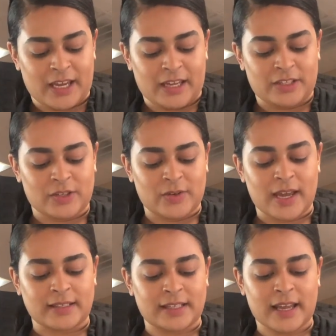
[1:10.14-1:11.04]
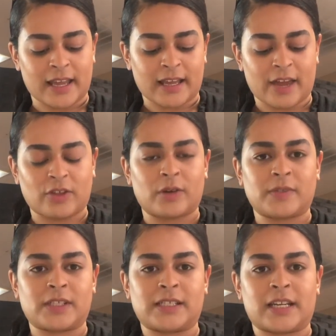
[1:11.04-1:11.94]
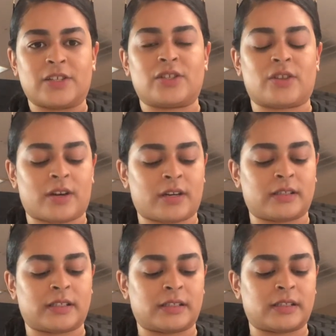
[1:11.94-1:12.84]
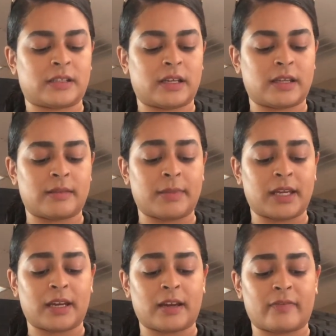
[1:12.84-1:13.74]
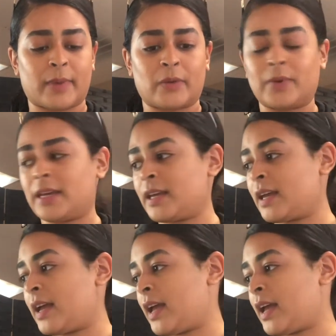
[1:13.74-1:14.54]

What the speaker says: So yeah, today I thought it was a good day to start because it's the beginning of my week,